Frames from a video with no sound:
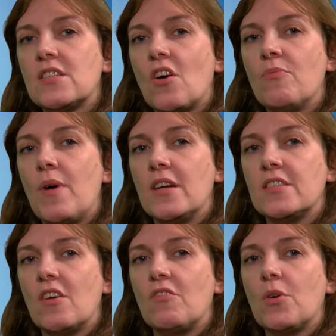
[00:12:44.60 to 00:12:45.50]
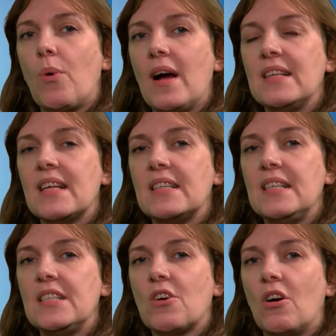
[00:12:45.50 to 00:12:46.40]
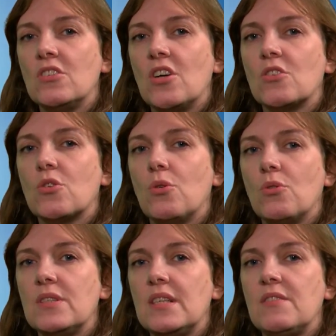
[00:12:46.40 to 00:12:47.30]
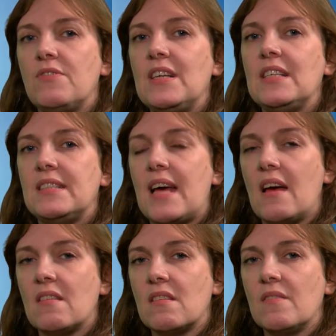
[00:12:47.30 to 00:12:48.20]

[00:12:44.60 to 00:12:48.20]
of murder requires that D's conduct causes V's death.